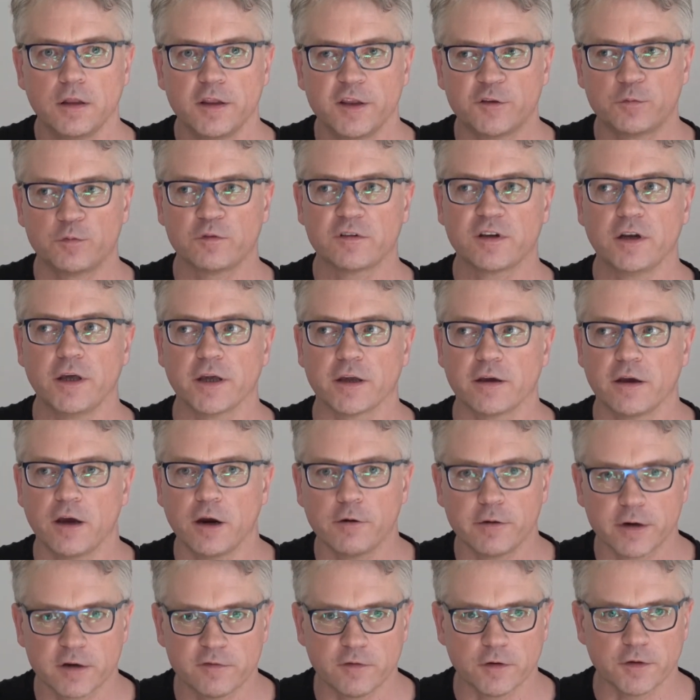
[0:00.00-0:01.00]
This was like
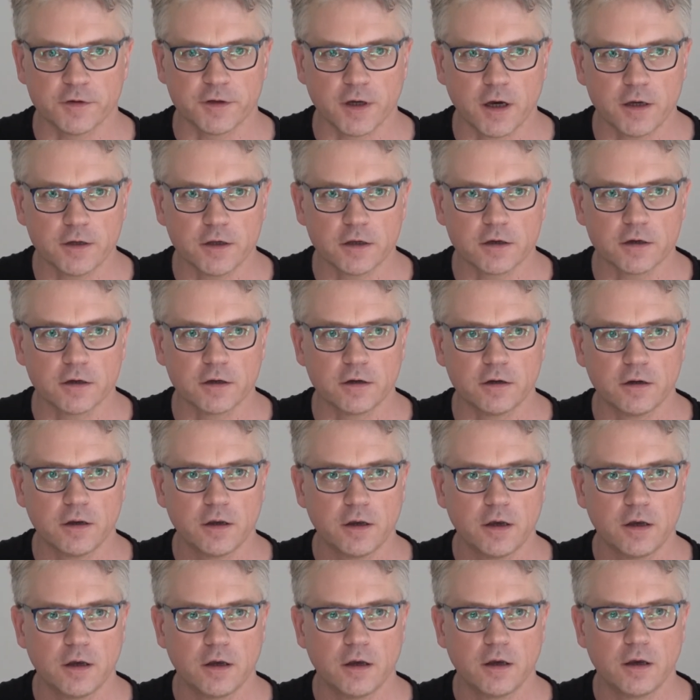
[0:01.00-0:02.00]
Eric von
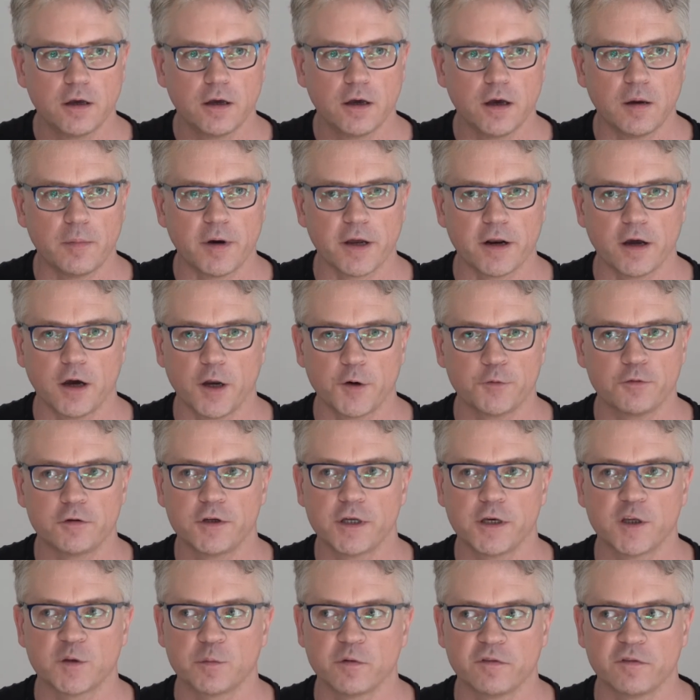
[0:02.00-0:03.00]
Daniken, about 100 years